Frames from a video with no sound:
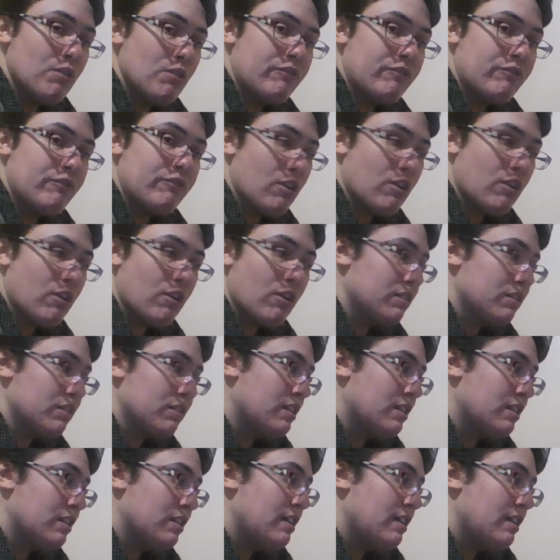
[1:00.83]
trucks
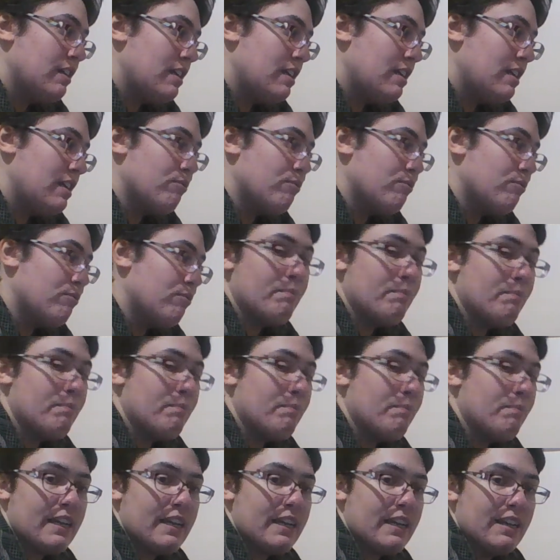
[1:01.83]
into a
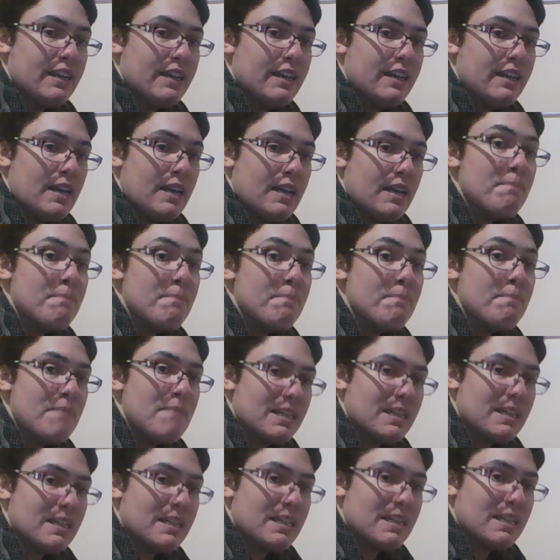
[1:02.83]
big,
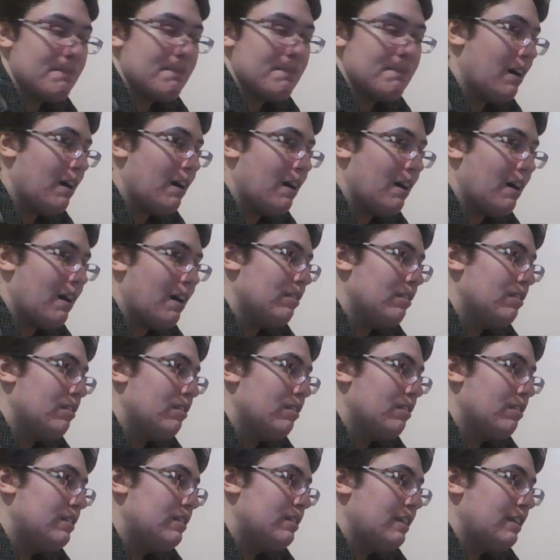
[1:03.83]
messy pile.
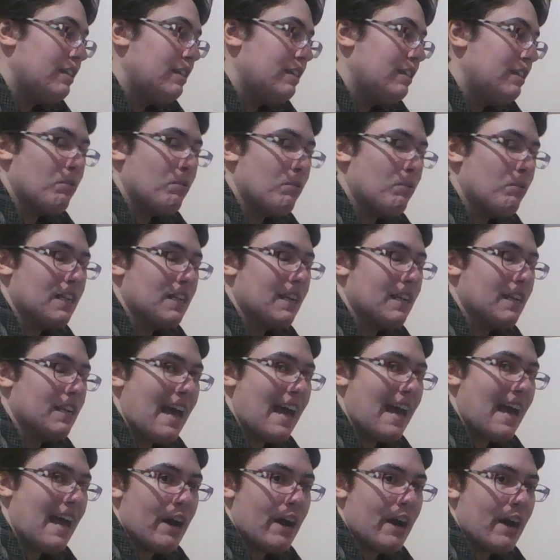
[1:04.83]
It was a
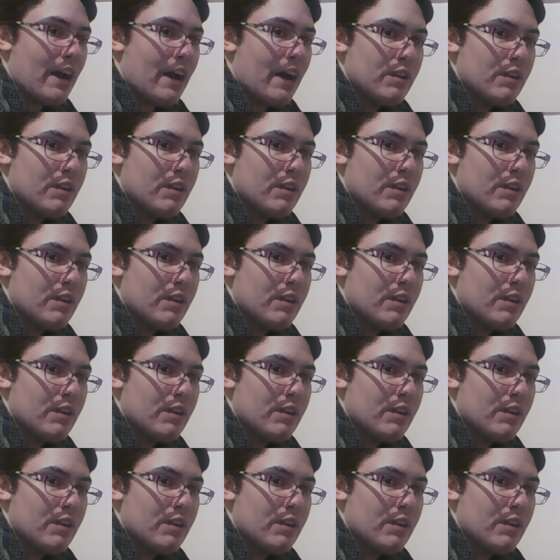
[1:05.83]
loud